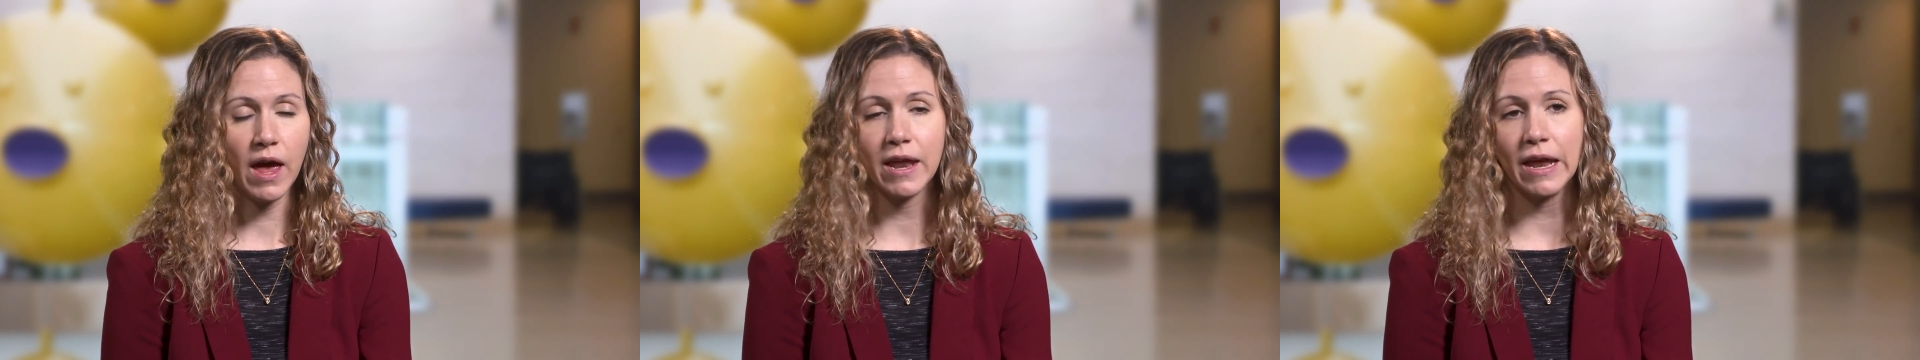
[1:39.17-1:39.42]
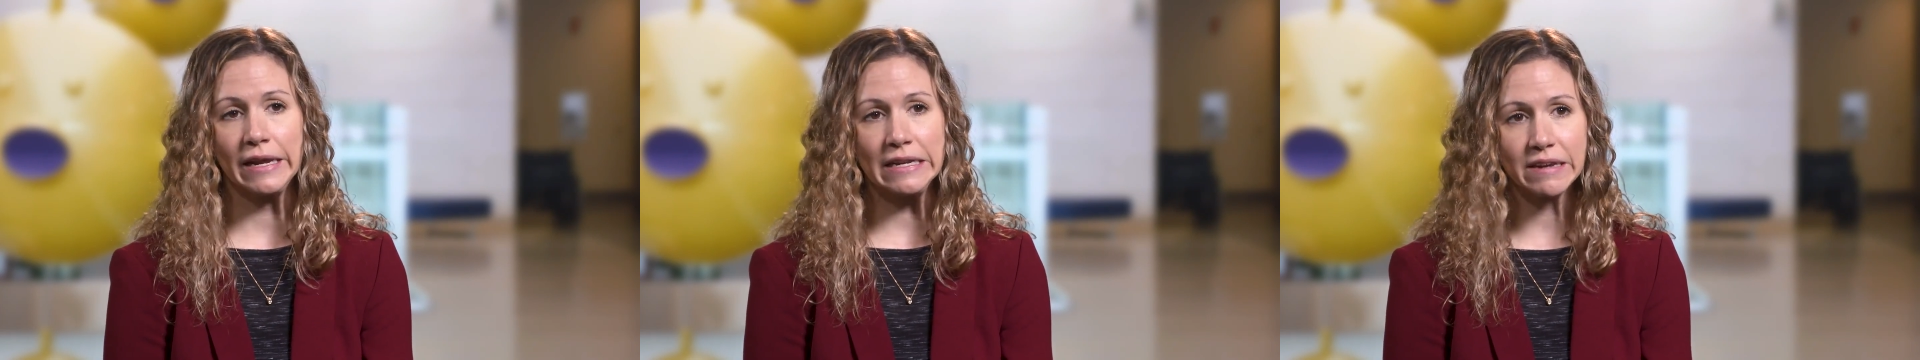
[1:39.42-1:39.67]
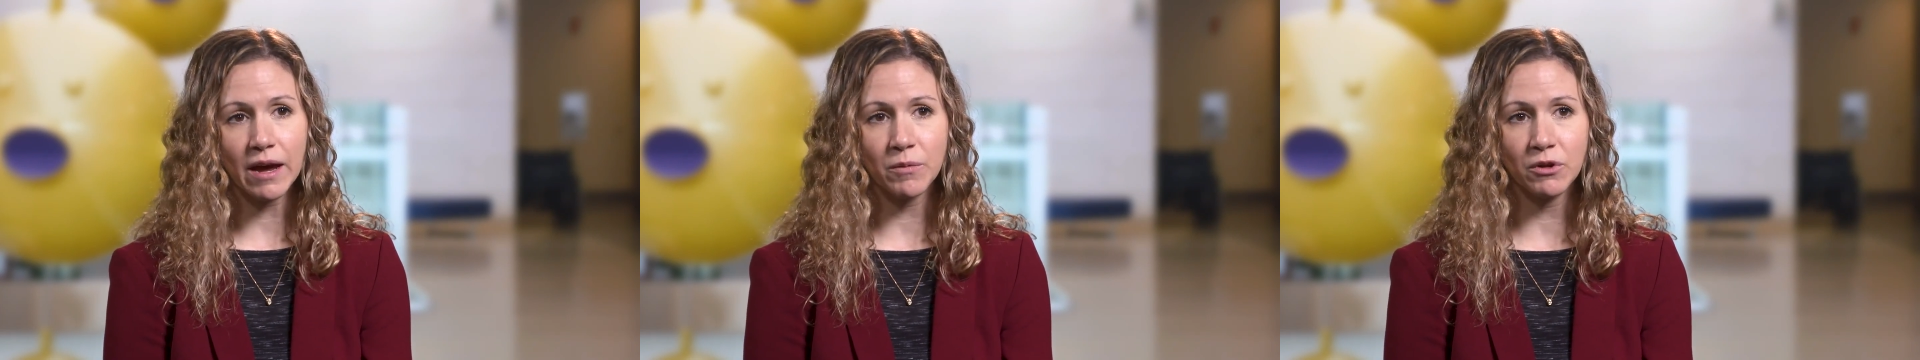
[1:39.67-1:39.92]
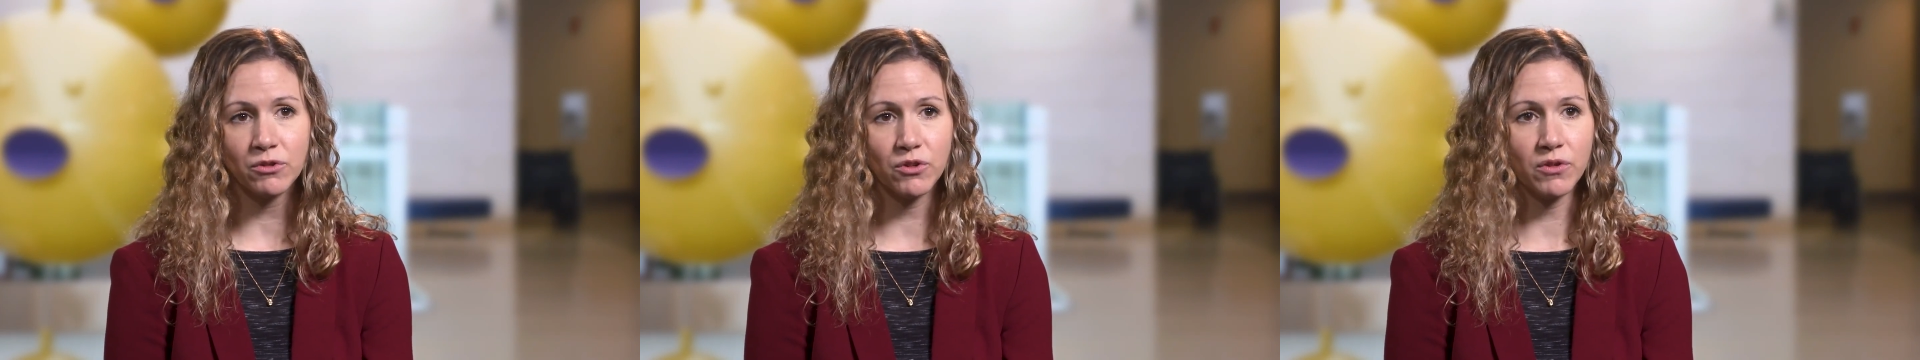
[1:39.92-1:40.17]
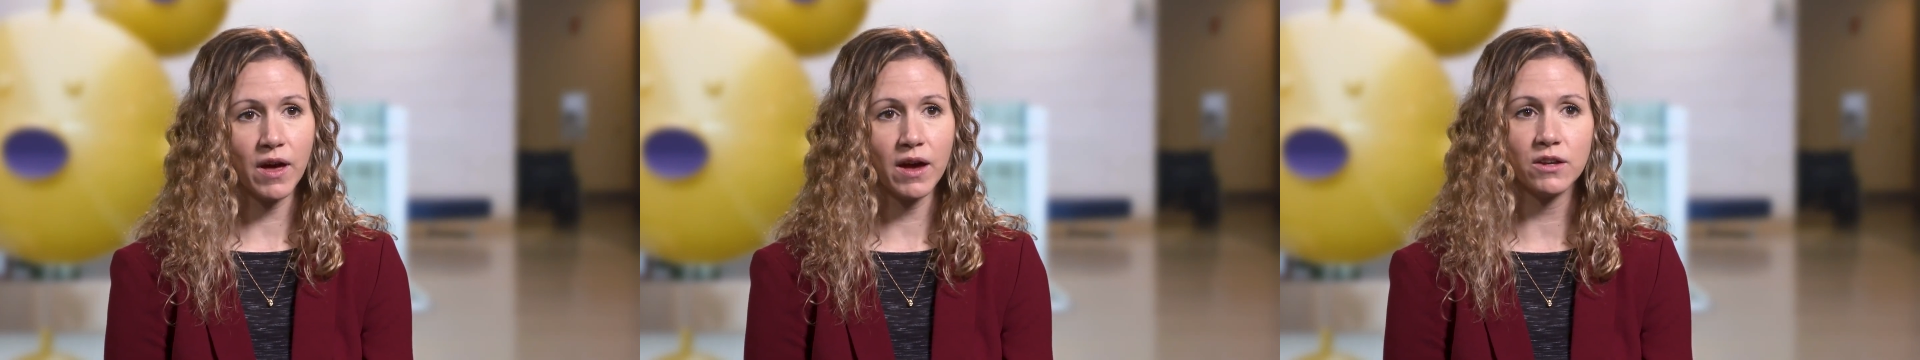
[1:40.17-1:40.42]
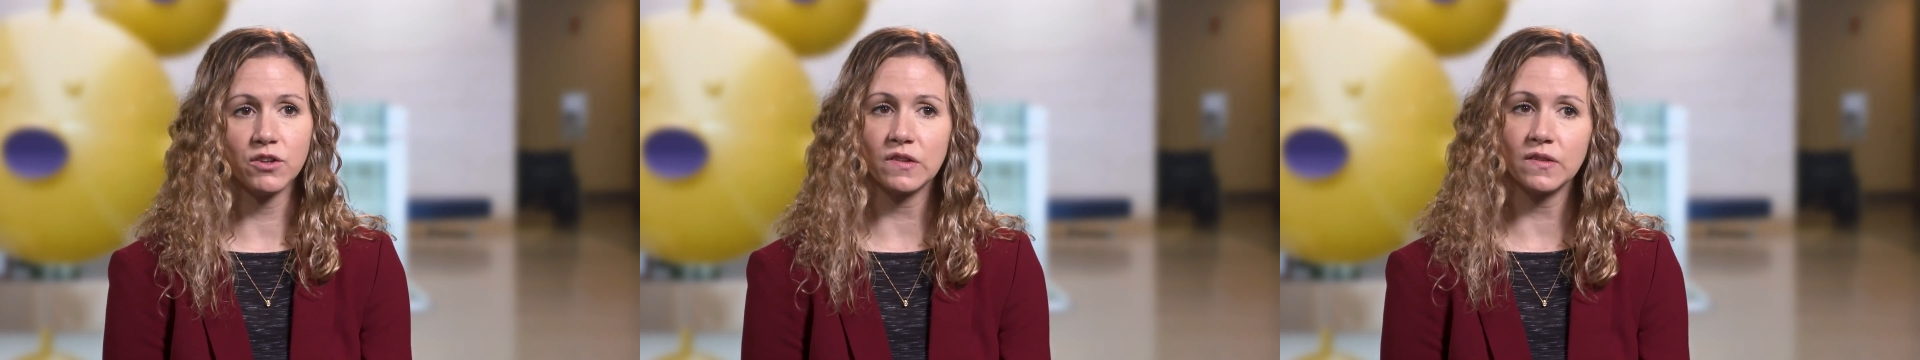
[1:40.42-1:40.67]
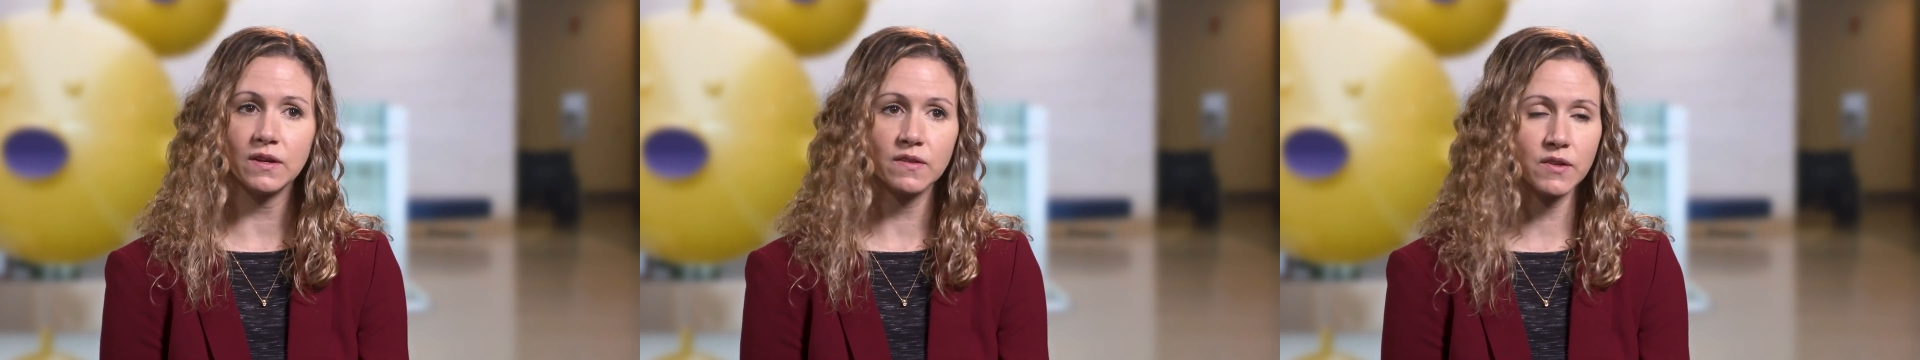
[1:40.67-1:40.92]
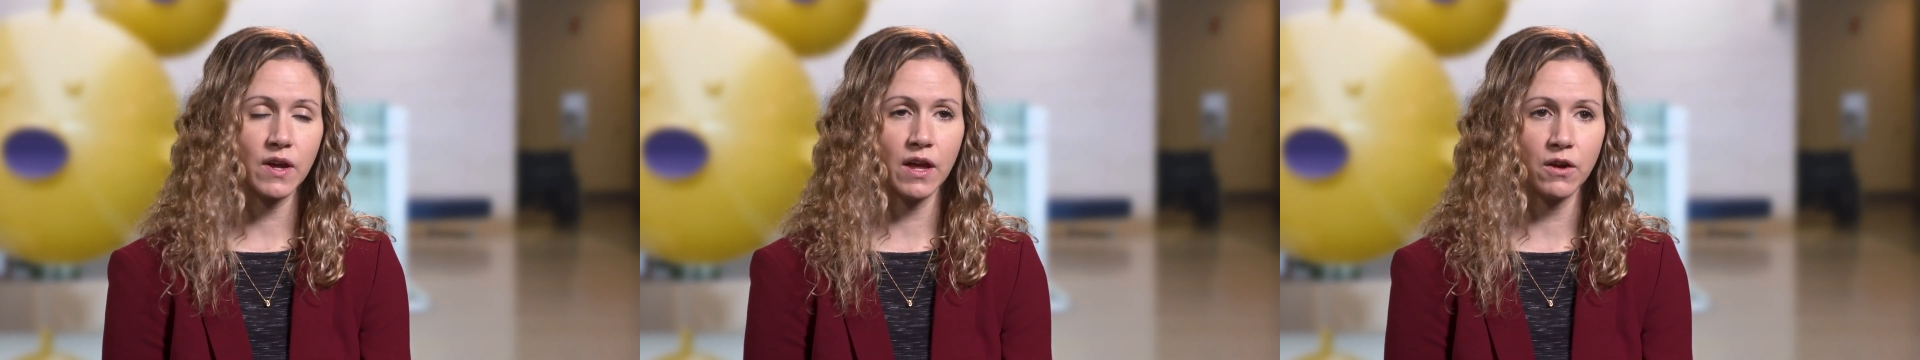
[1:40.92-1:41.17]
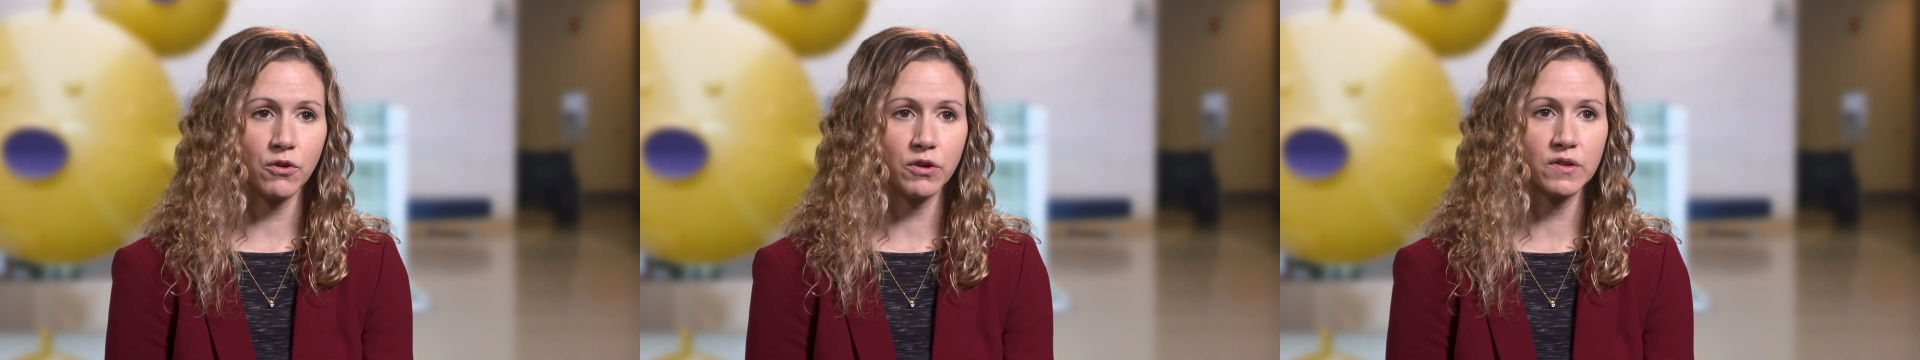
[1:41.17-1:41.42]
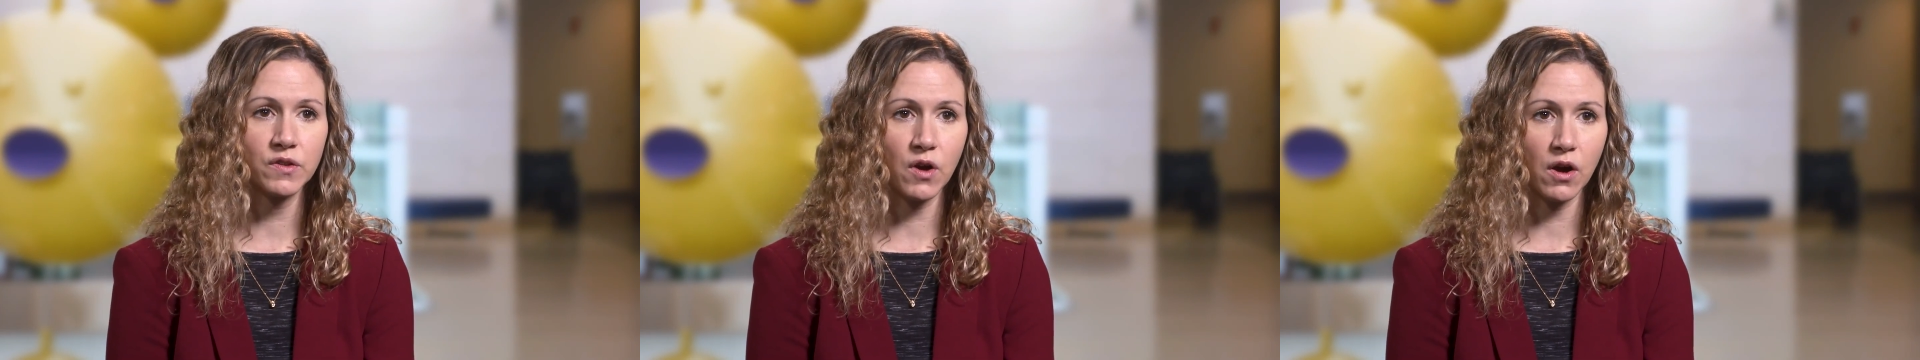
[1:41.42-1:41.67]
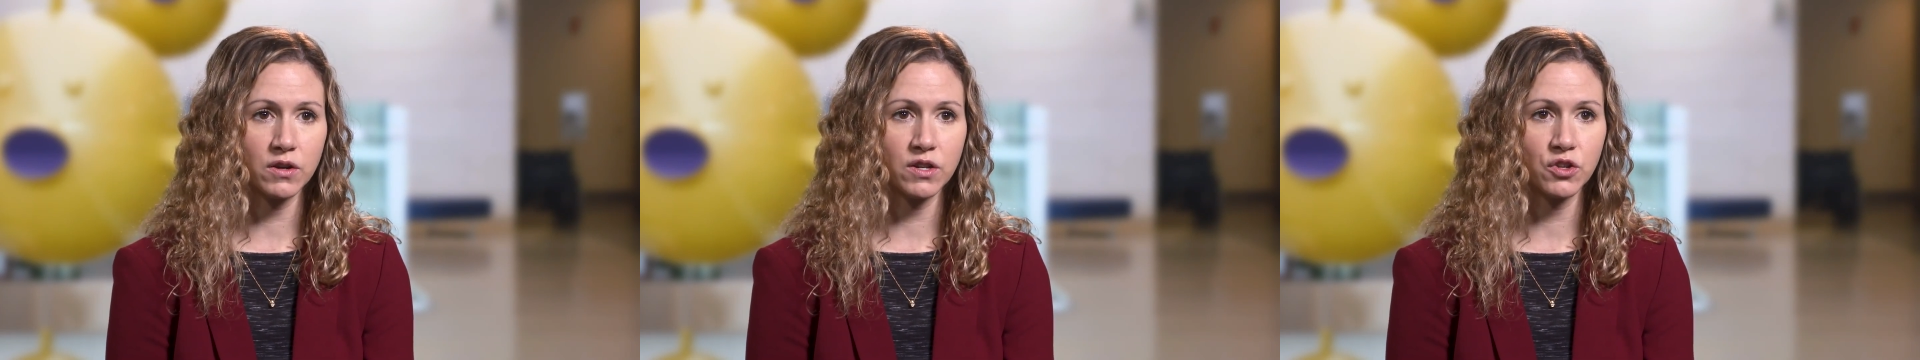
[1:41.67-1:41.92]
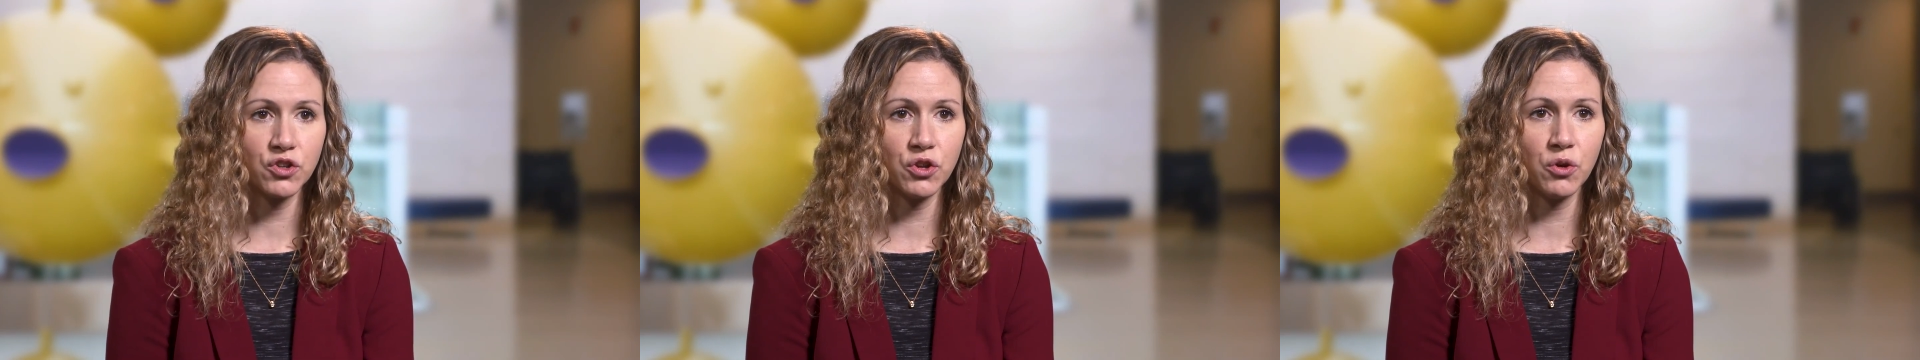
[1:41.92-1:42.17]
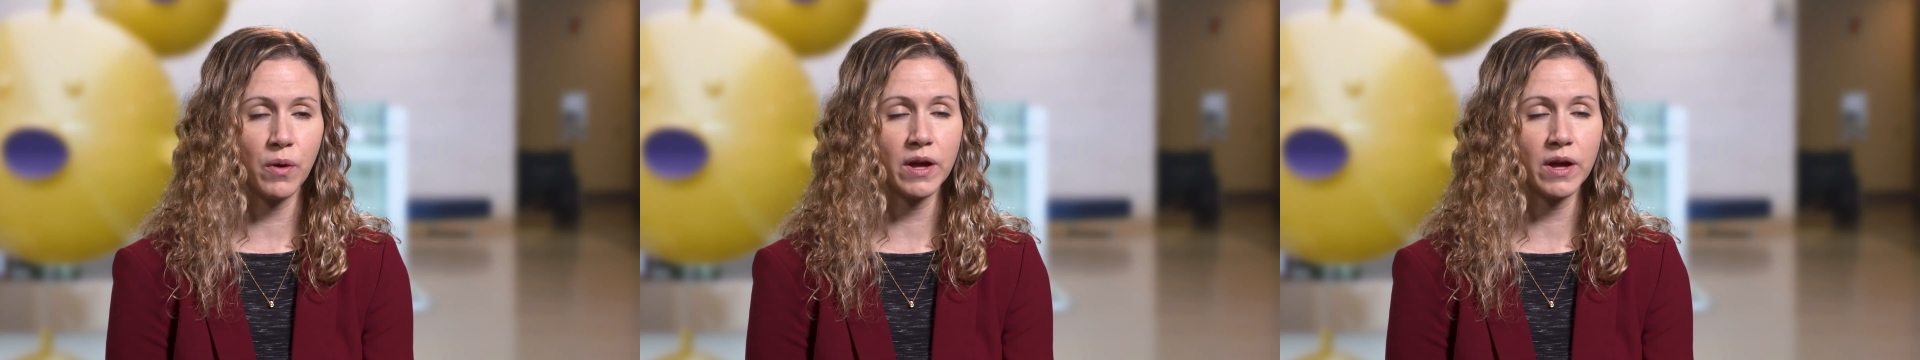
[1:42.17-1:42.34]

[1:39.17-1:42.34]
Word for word: And anytime you do that, it just leads to increased scar tissue